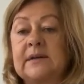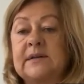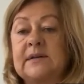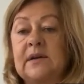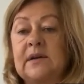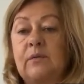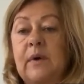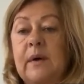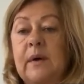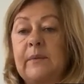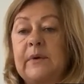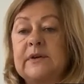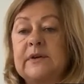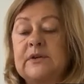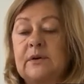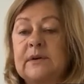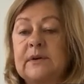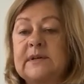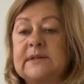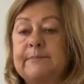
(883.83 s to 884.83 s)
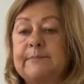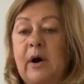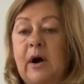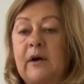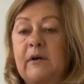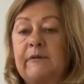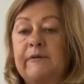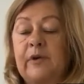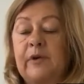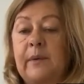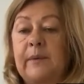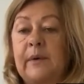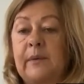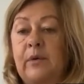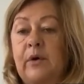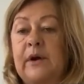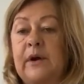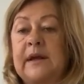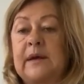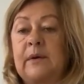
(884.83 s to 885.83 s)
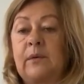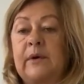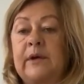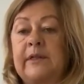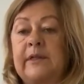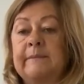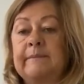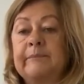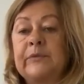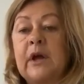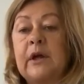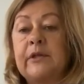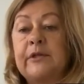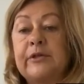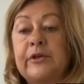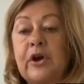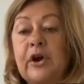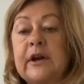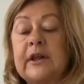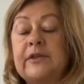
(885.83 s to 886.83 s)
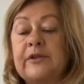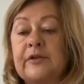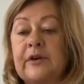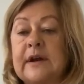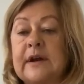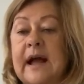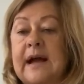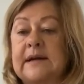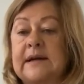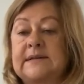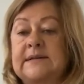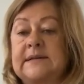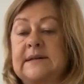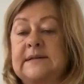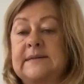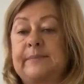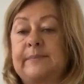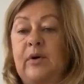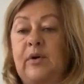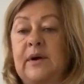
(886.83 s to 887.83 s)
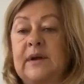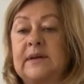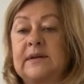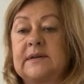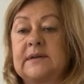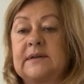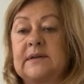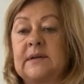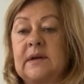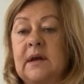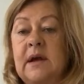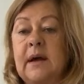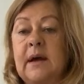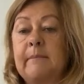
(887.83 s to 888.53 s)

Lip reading: So when we're doing Spinal Flow, we're working with 33 access points,